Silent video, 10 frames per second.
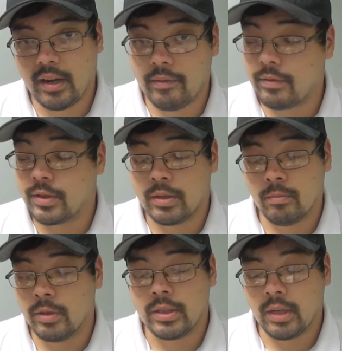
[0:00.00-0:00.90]
and for some
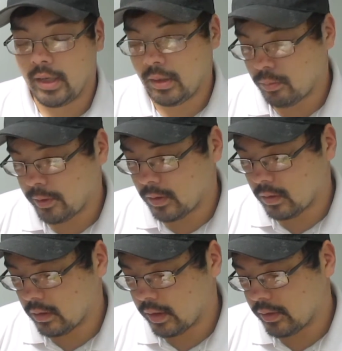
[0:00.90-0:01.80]
reason I didn't
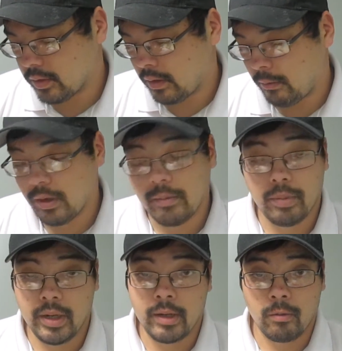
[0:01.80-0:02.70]
pre-order it, so I wound up
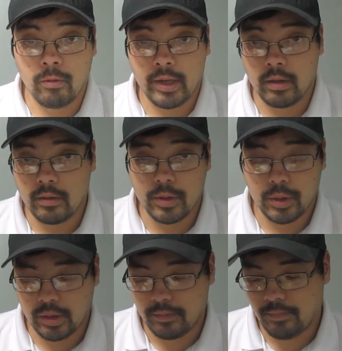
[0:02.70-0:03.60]
buying a regular version.